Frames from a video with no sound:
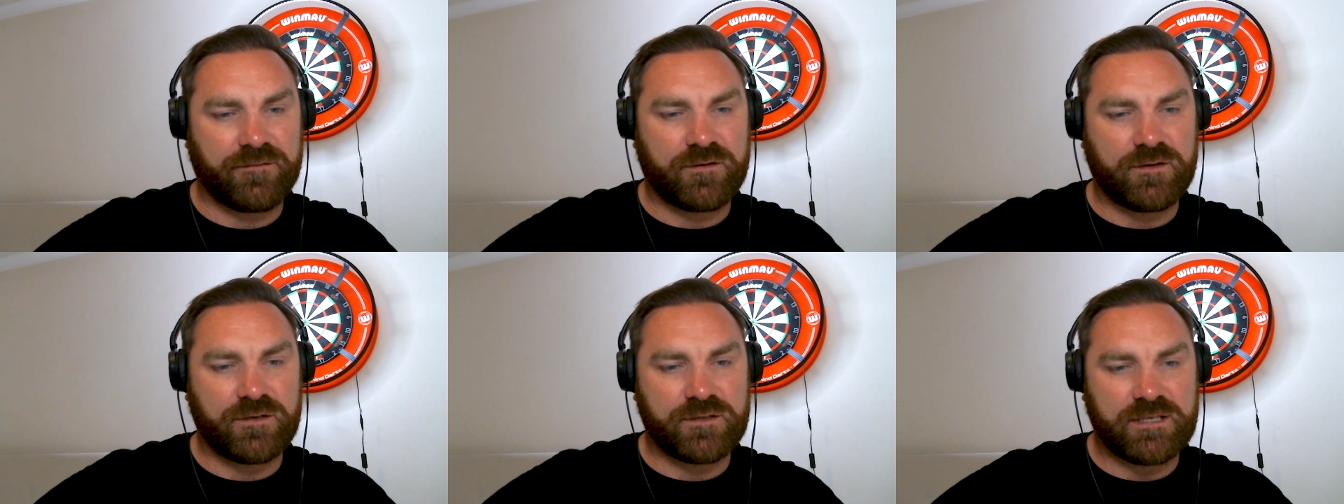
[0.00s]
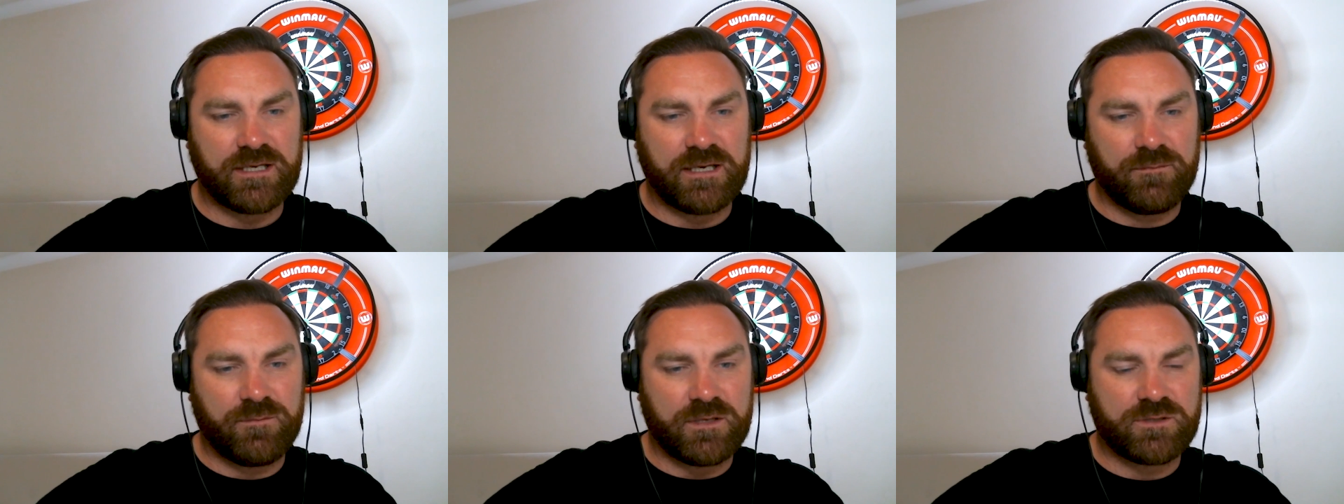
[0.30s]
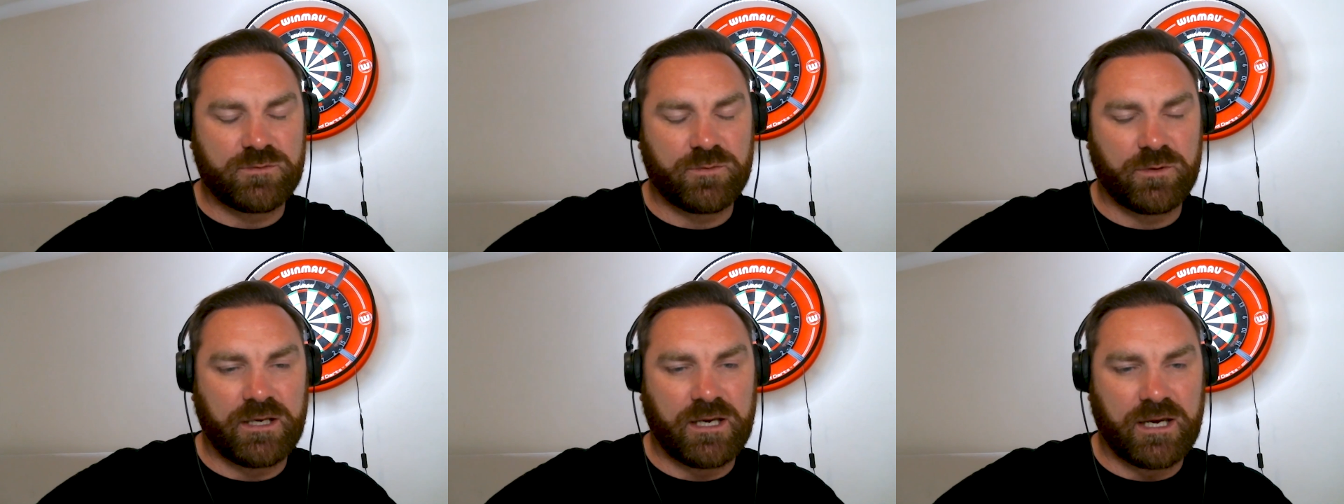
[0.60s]
African team
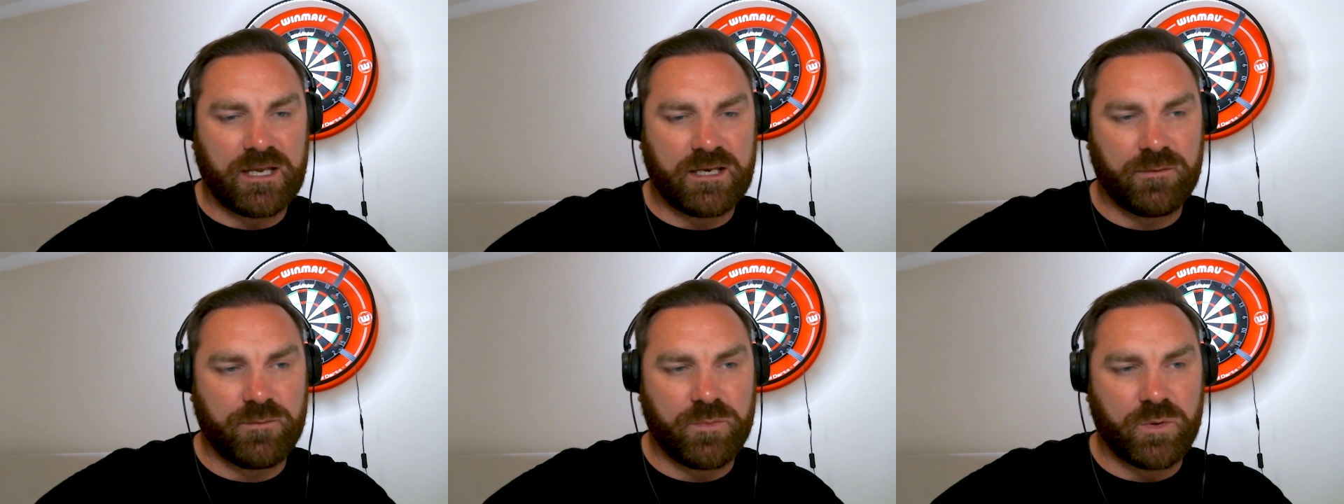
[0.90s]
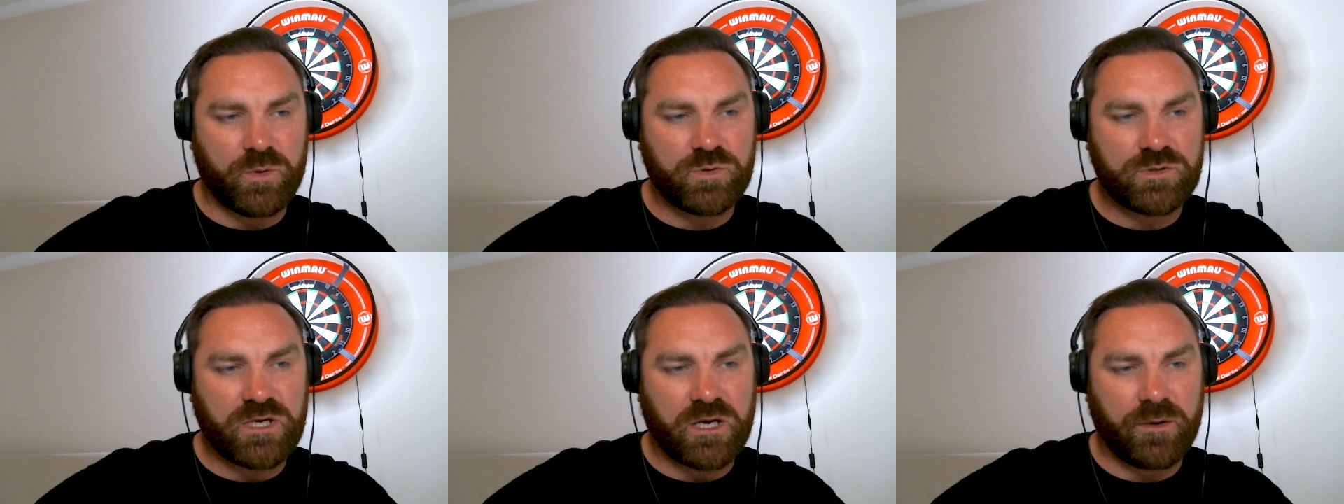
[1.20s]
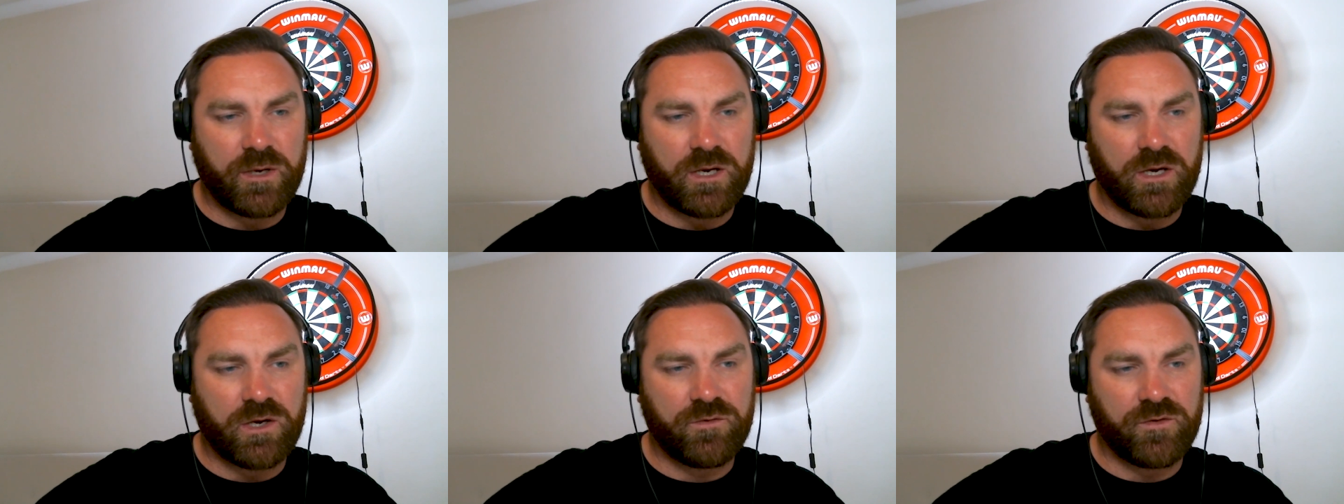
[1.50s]
this weekend. The Bulls
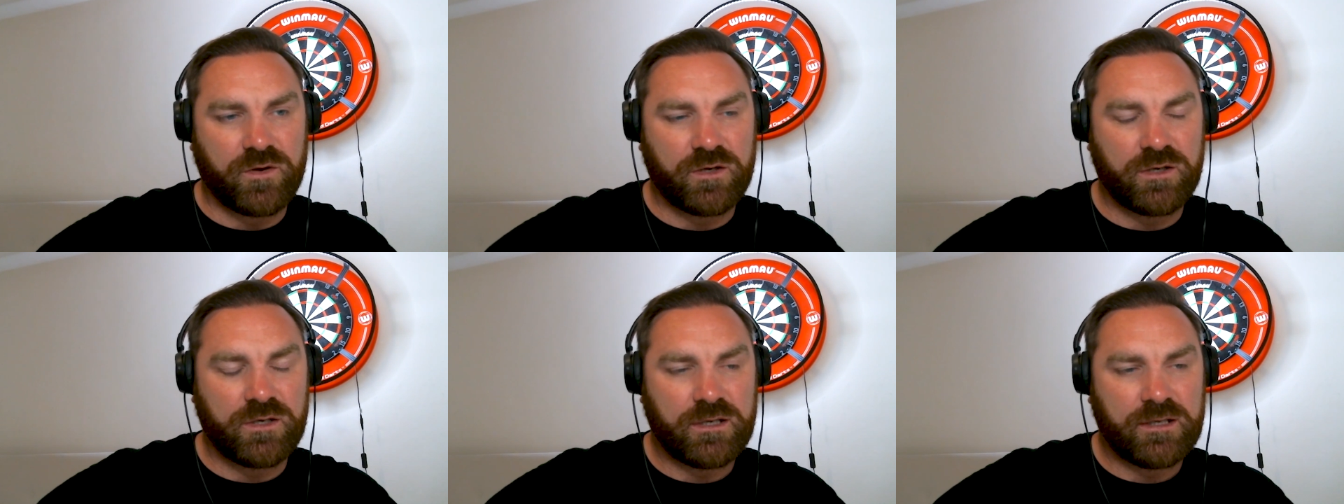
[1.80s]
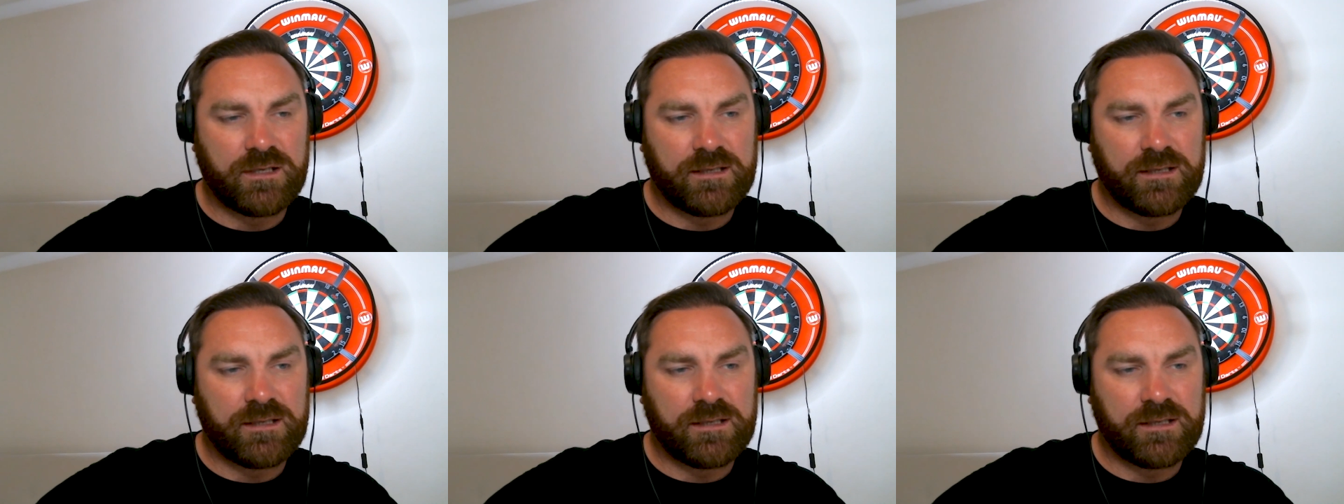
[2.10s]
coming over.